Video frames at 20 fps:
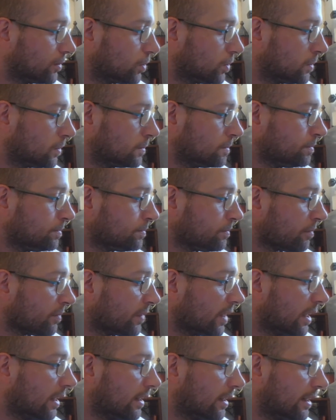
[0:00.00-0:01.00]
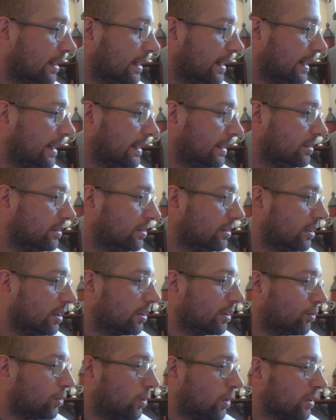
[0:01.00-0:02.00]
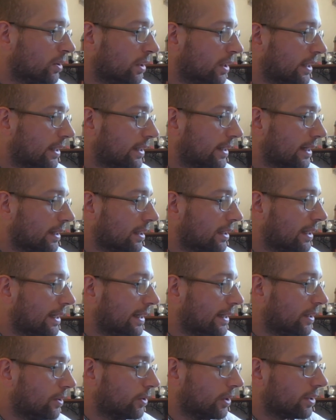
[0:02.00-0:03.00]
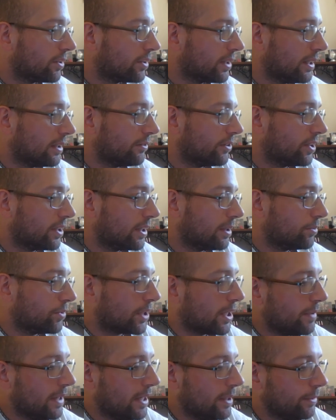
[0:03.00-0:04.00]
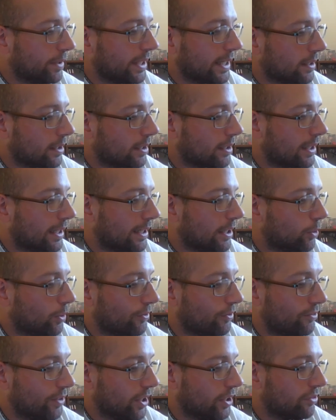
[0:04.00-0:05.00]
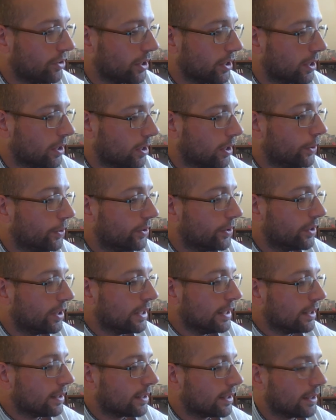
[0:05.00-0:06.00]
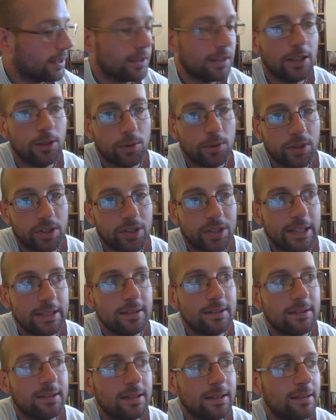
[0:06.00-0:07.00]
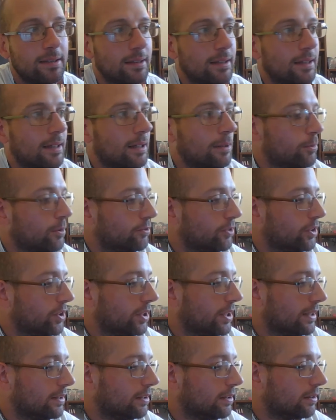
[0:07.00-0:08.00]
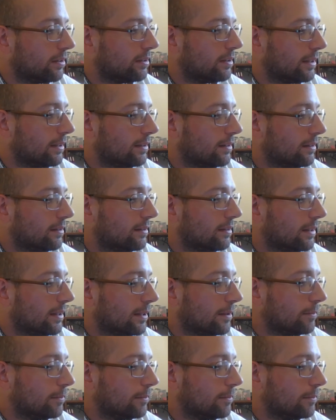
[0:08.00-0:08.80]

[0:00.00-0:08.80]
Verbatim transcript: rule. And another one, Galileo, exactly the same time. Him and Galileo were very, very close. Galileo was a scientist, obviously had his